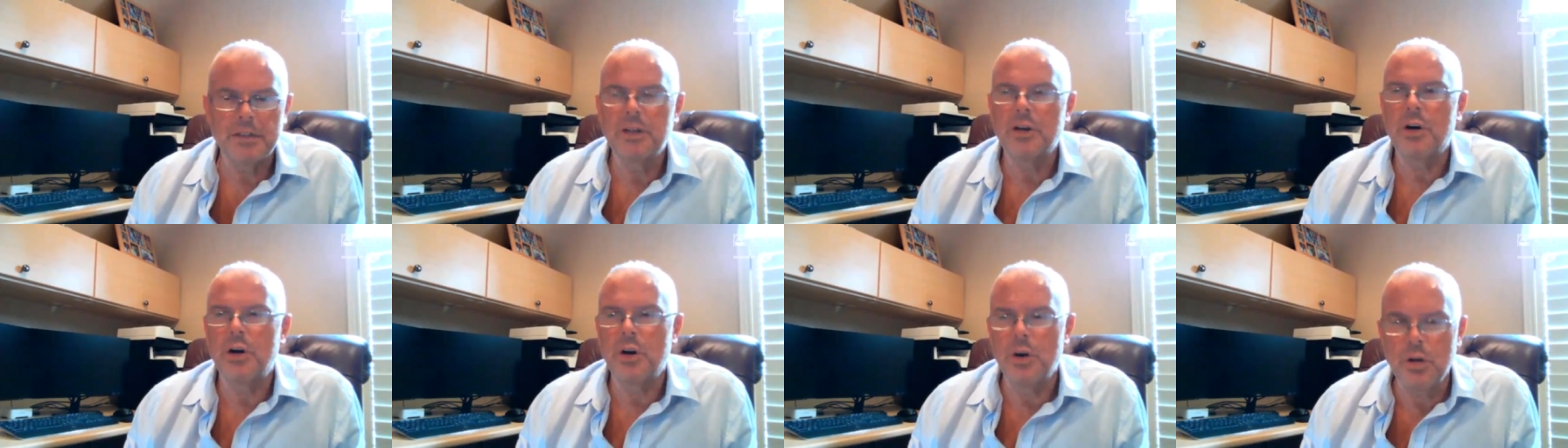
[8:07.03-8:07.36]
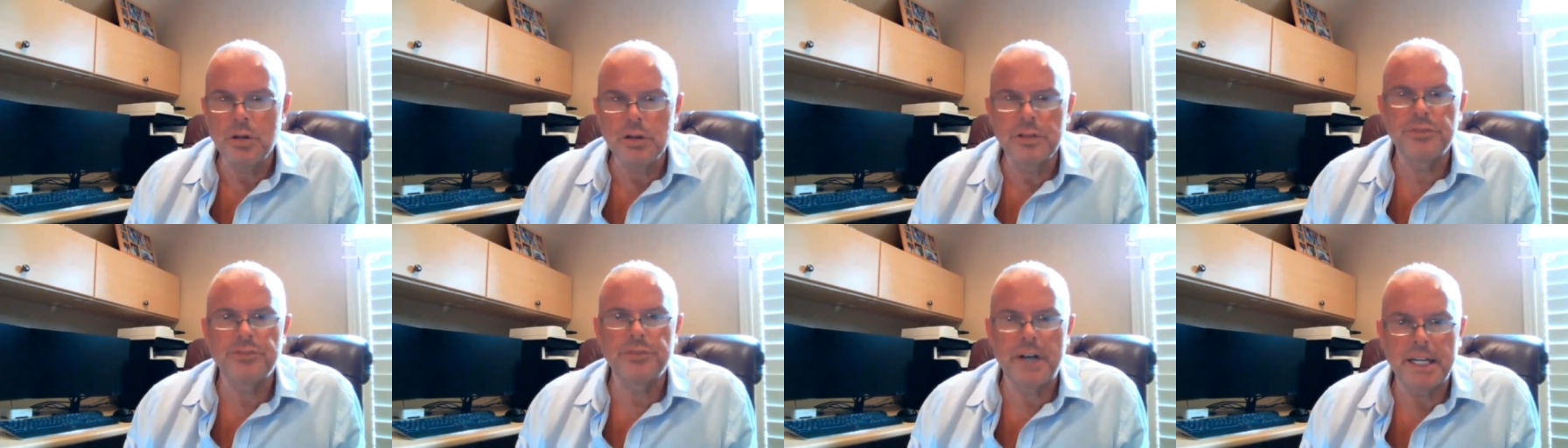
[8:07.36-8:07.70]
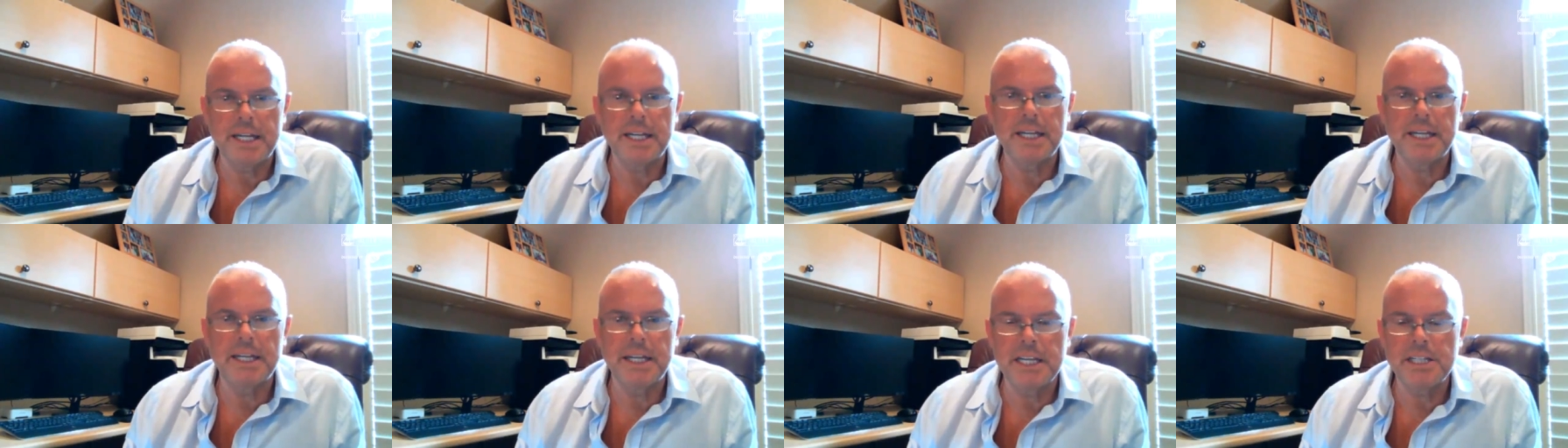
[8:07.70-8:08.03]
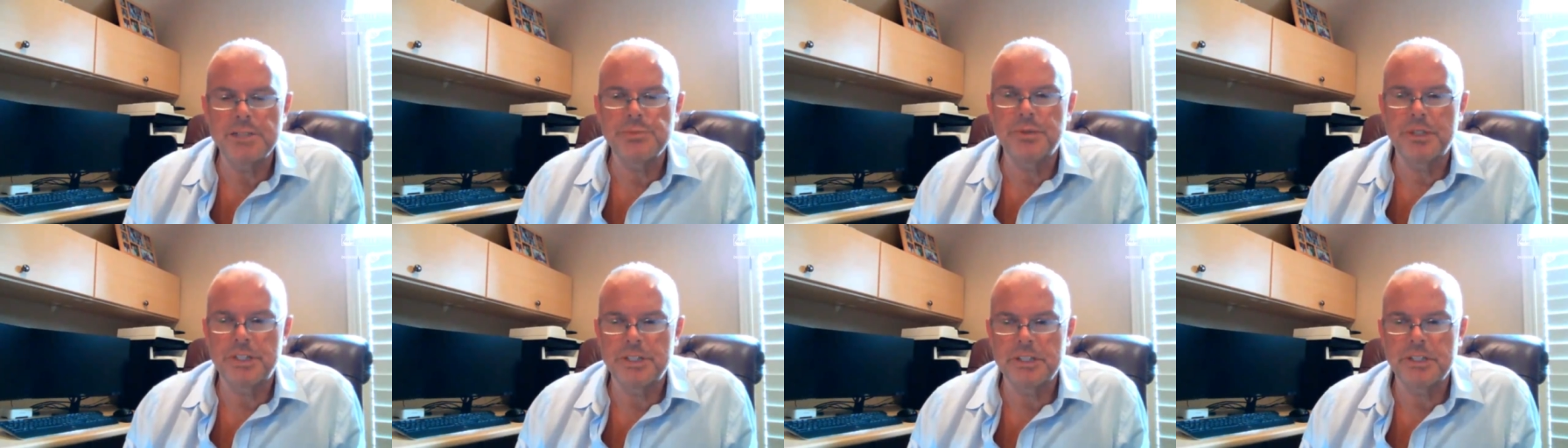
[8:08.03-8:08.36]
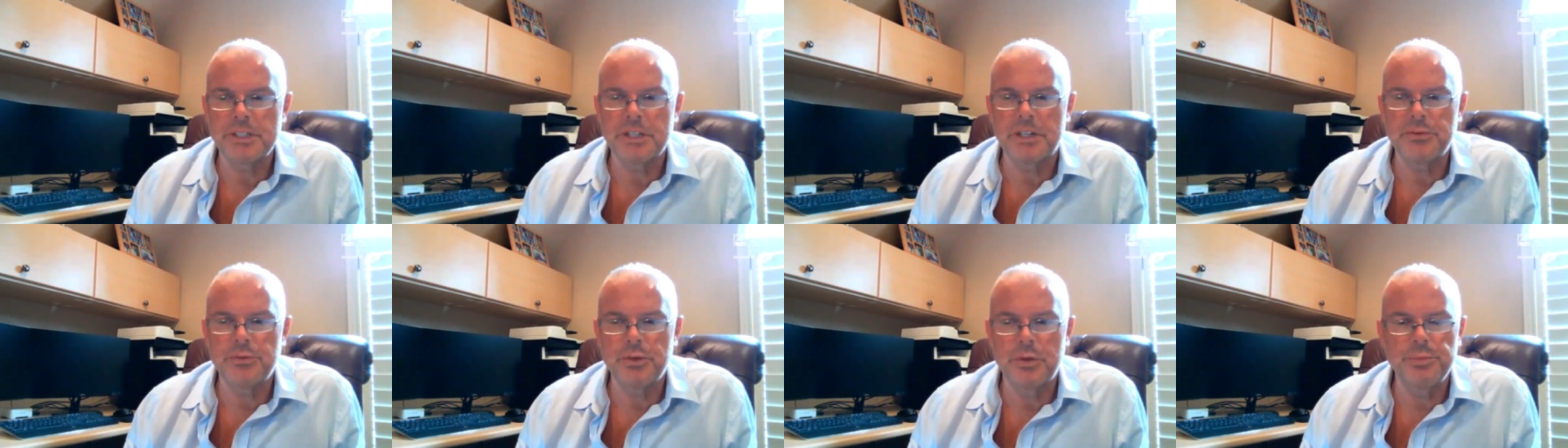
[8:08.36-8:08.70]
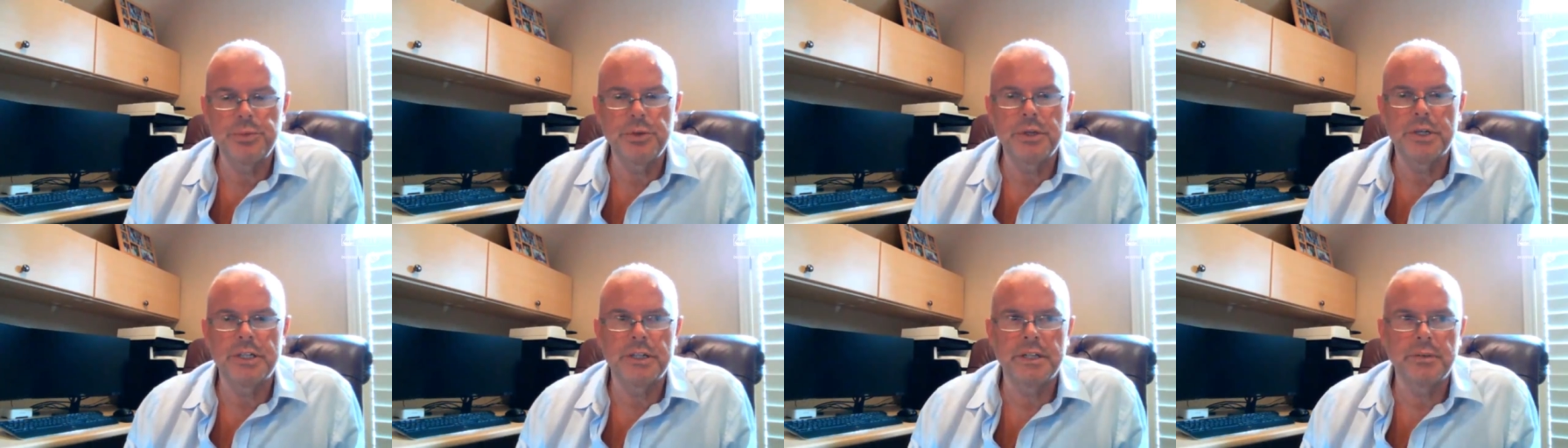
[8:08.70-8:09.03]
all the fan engagement stuff we're
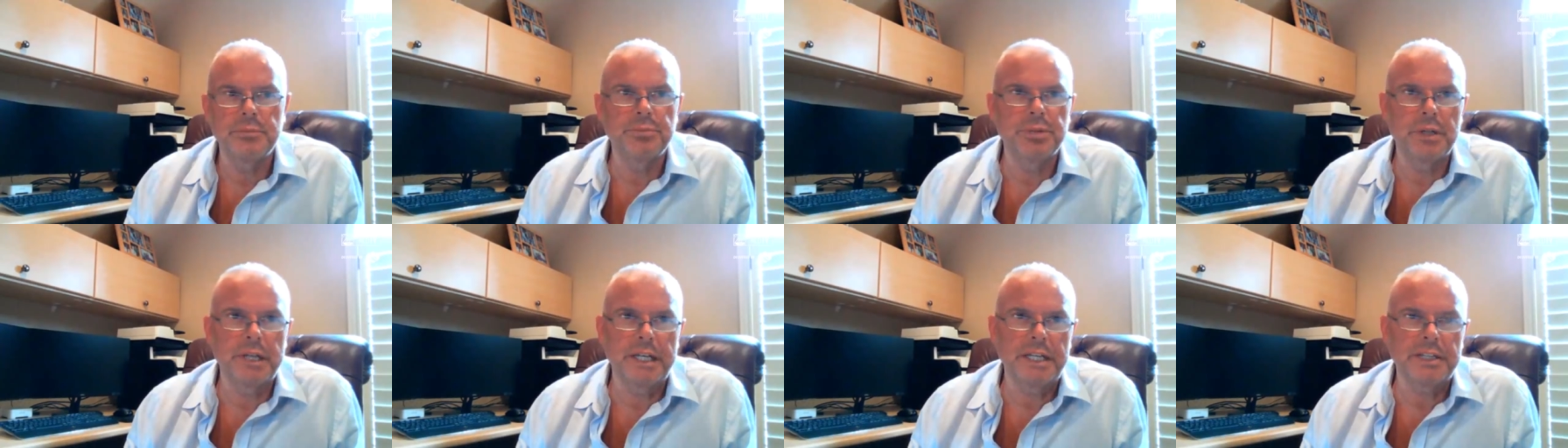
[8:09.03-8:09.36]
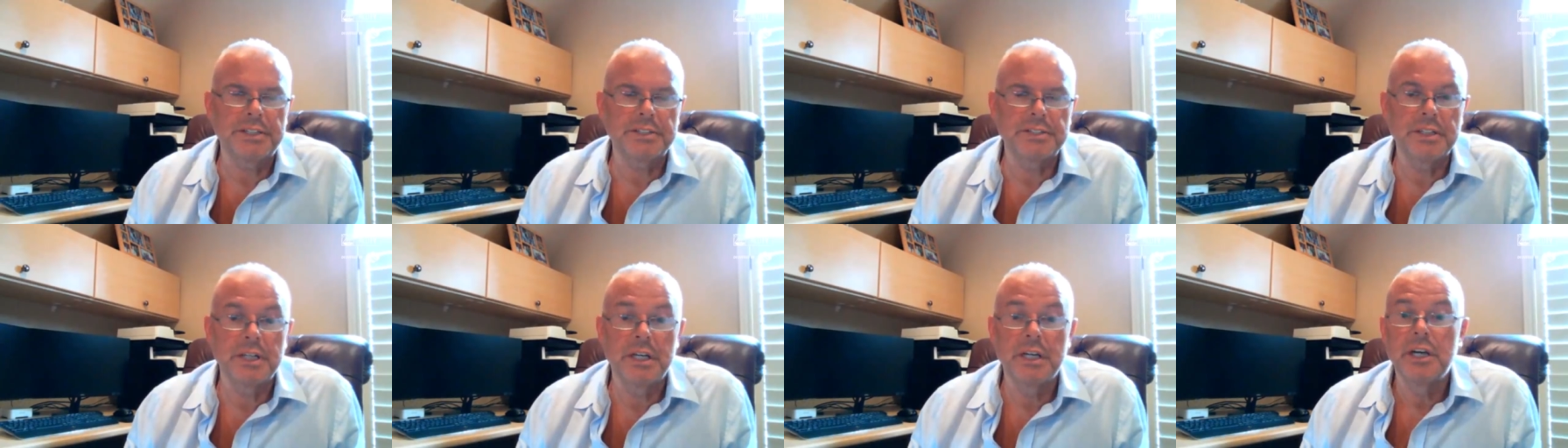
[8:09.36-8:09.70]
putting in place.